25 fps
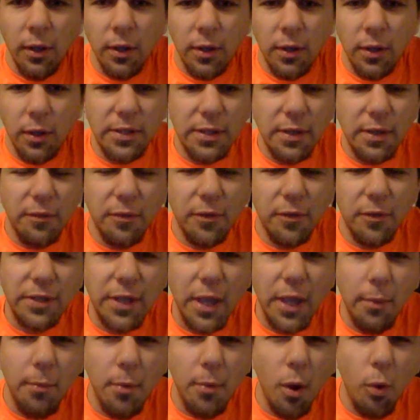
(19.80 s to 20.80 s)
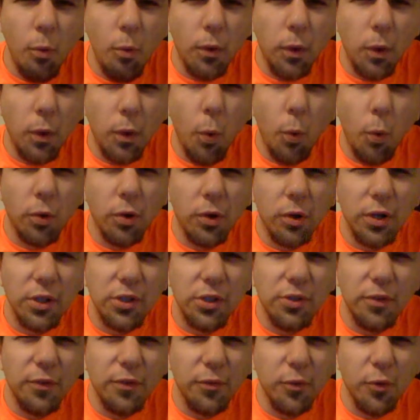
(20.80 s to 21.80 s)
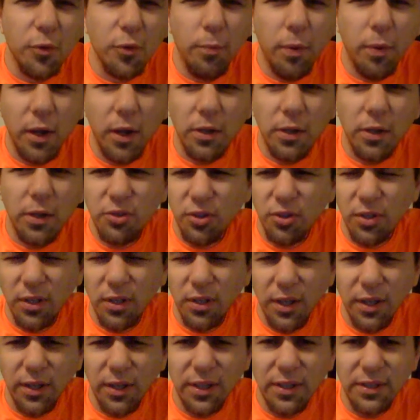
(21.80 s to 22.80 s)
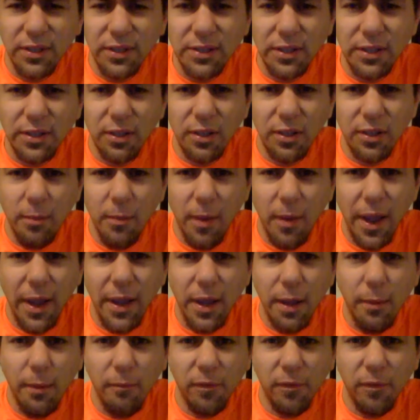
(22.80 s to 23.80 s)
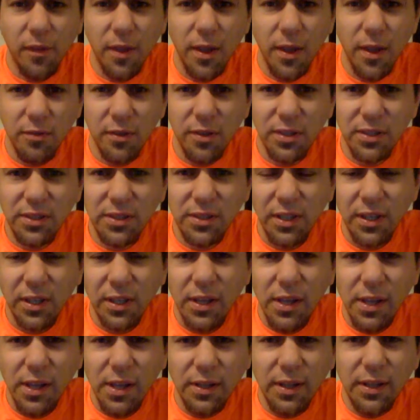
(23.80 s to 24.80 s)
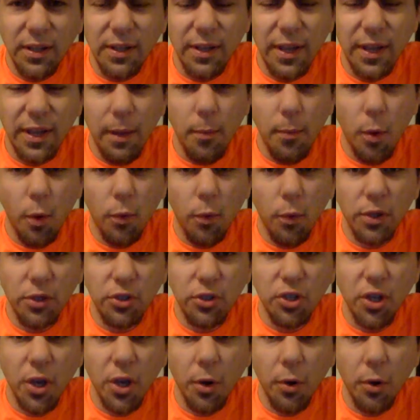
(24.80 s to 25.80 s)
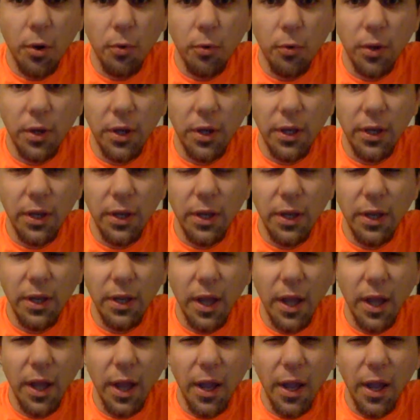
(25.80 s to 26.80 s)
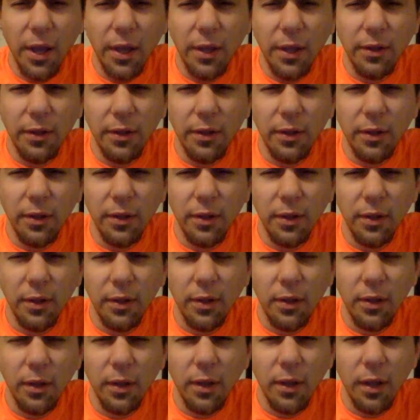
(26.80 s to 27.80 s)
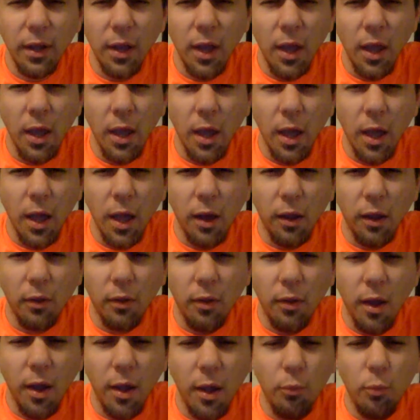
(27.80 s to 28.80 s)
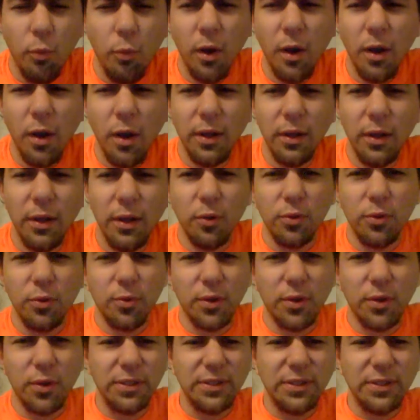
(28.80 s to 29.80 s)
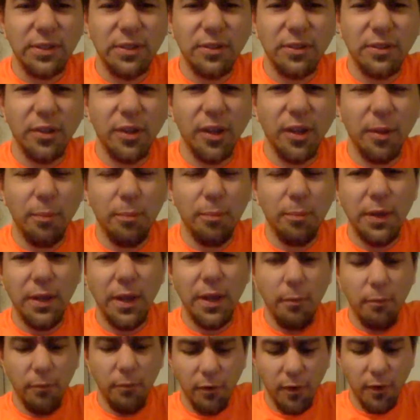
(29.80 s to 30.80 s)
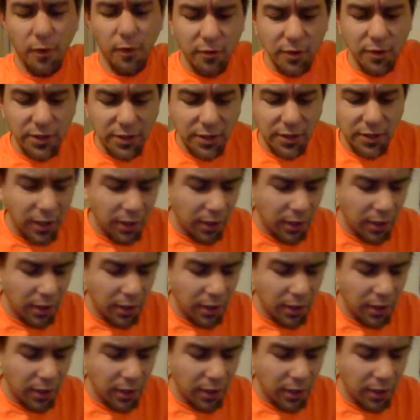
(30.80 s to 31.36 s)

Because they first came out with orange and fruit punch, and considering them AM flavors, then they came out with a cherry and a lime one, and those were considered like PM flavors.